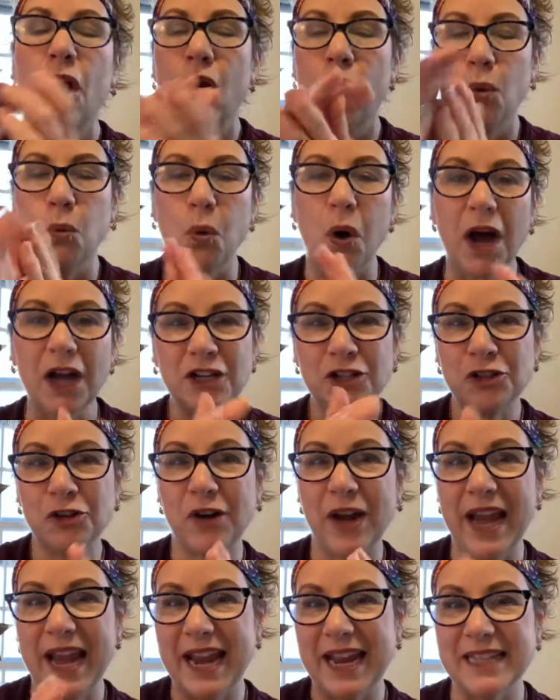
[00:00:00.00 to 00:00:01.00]
Wash your
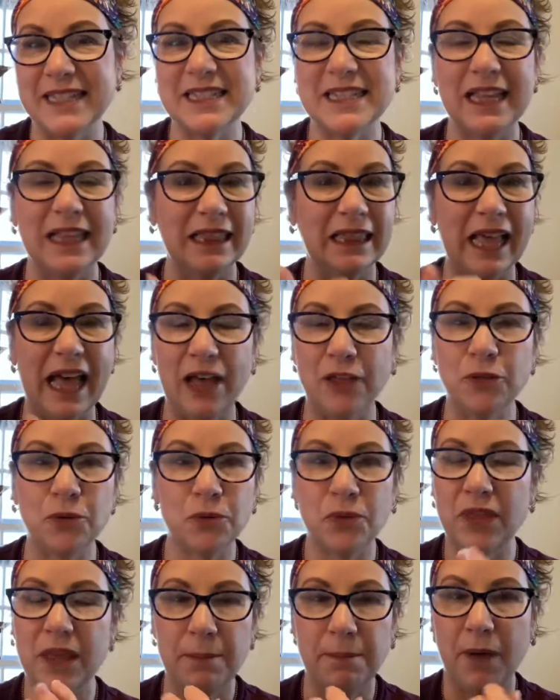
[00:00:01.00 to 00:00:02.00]
hands, lather
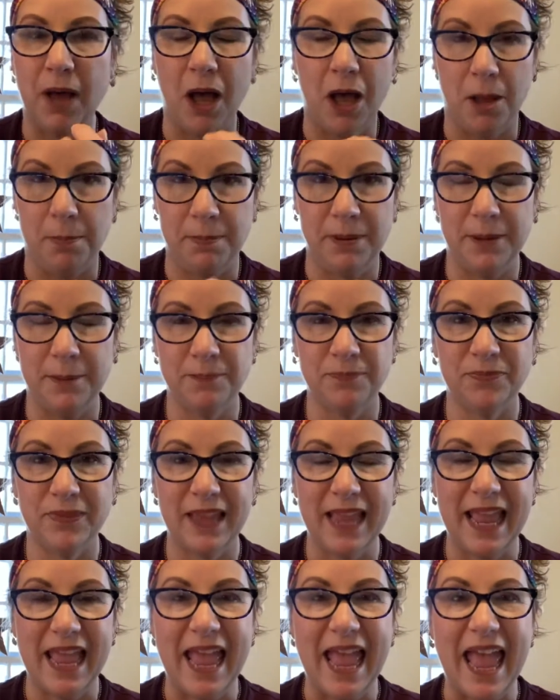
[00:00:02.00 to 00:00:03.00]
them up,
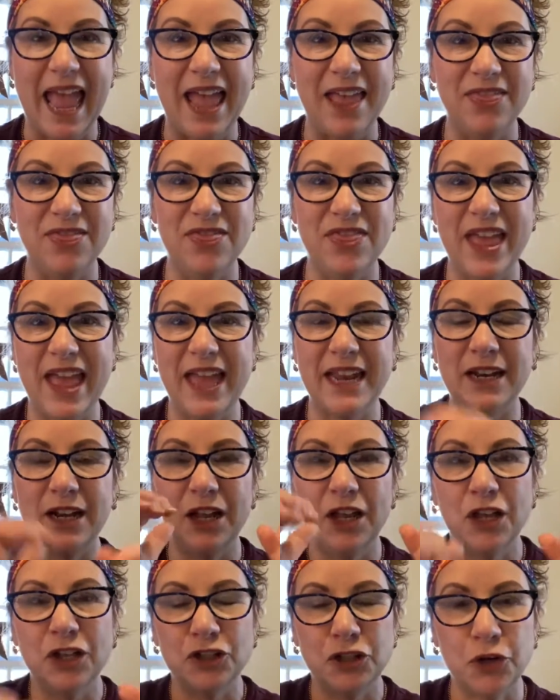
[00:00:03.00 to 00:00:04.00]
and then
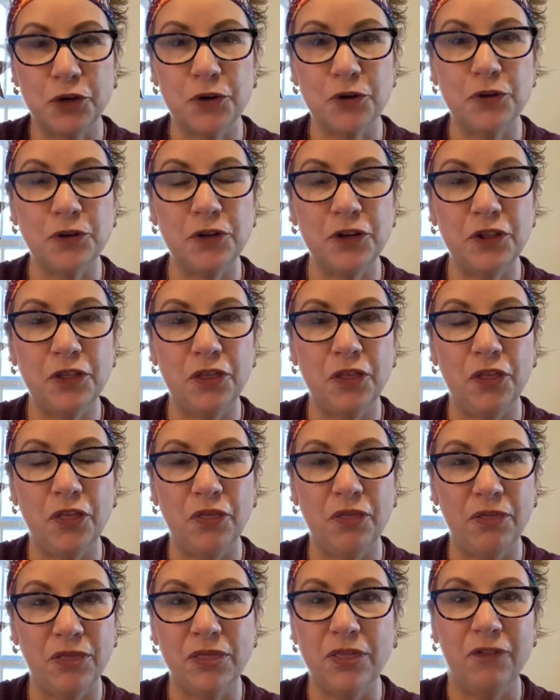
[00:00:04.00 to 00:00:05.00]
turn
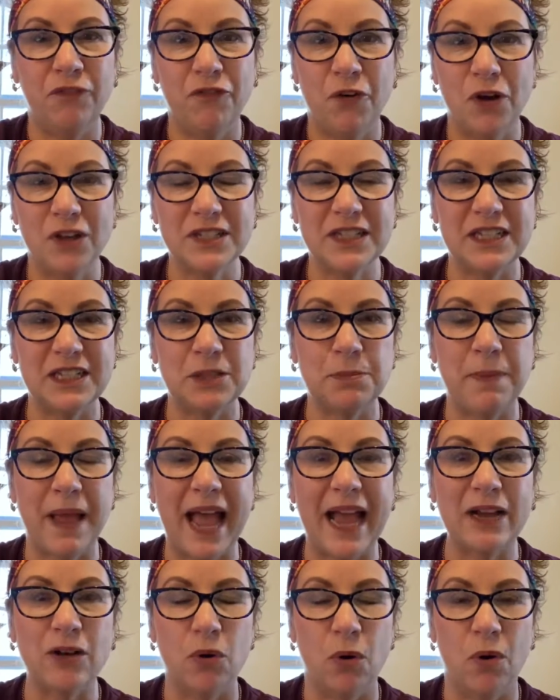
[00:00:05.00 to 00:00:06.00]
the faucets
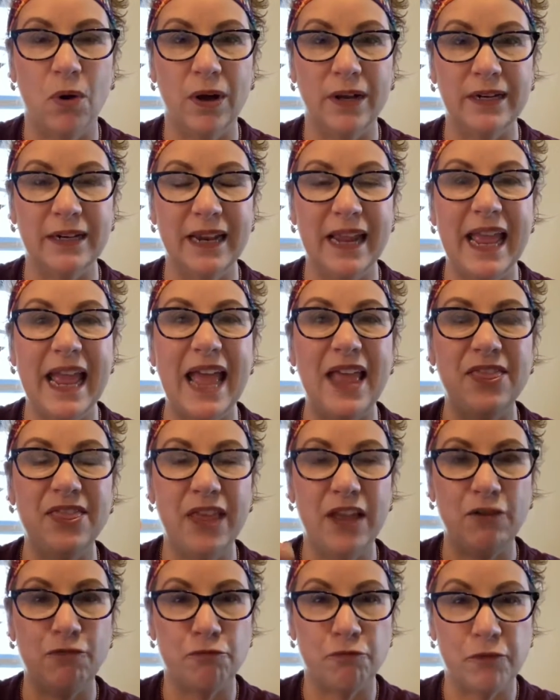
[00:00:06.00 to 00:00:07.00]
back on, and
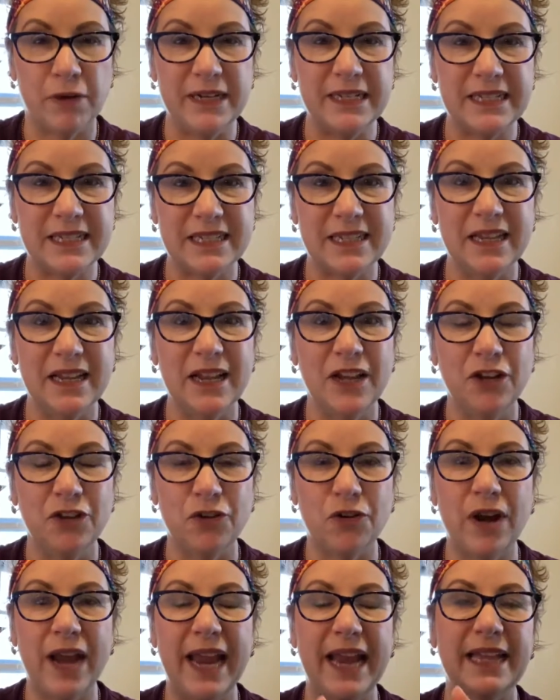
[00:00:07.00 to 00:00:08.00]
then rinse
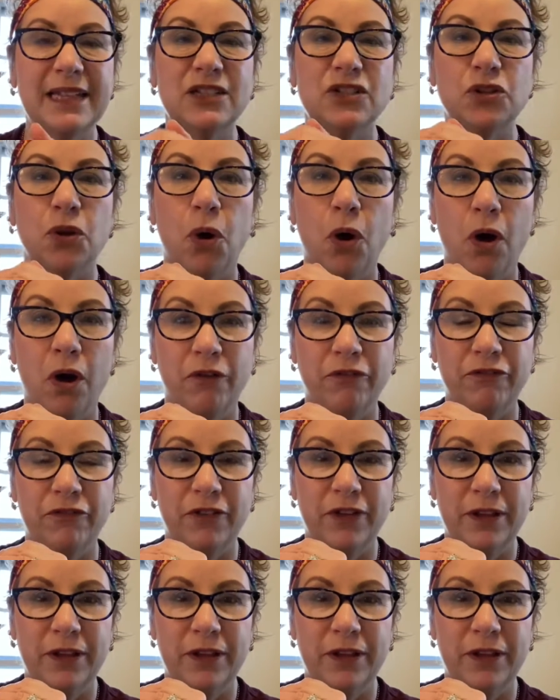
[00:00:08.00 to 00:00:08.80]
your hands off.